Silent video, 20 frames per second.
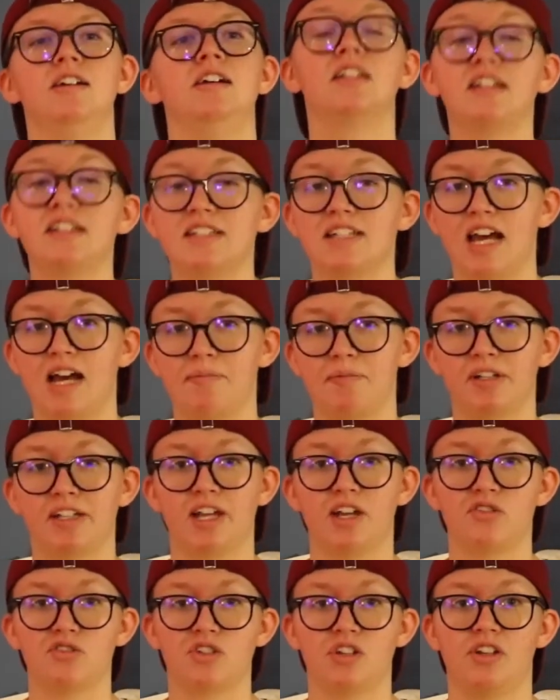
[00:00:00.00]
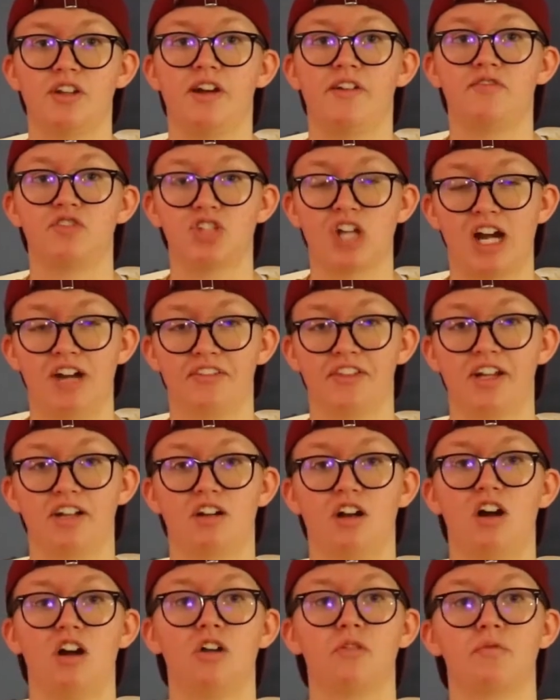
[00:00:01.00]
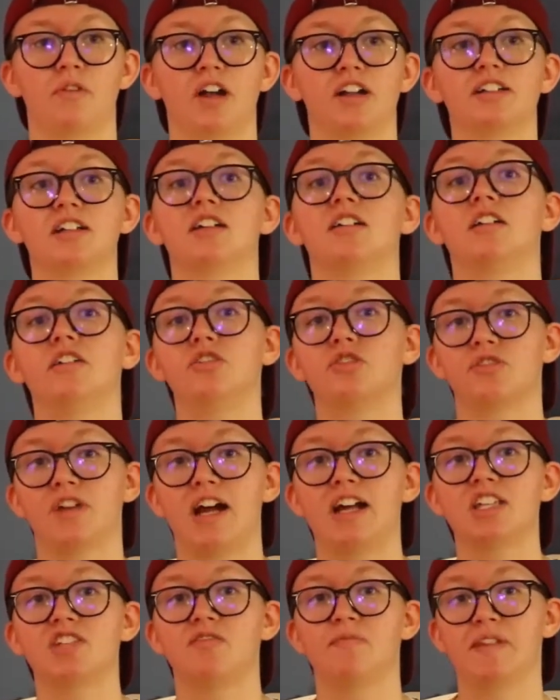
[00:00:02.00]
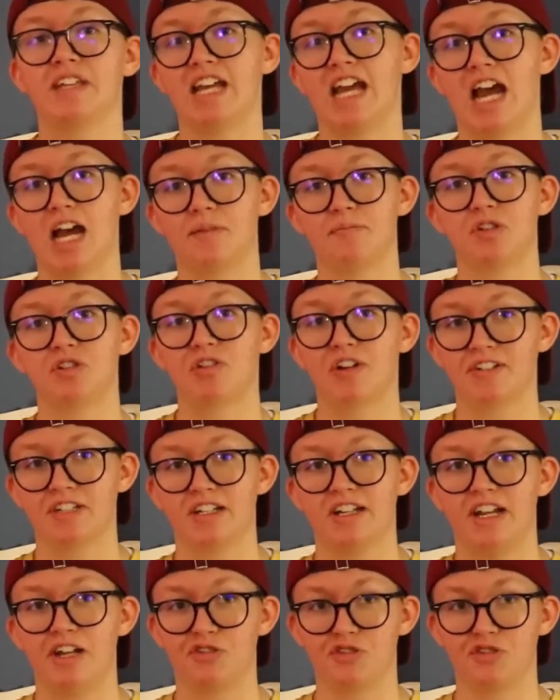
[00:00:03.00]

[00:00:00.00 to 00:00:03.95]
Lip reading: Klee's application of childlike artwork contrasts from the abstracted,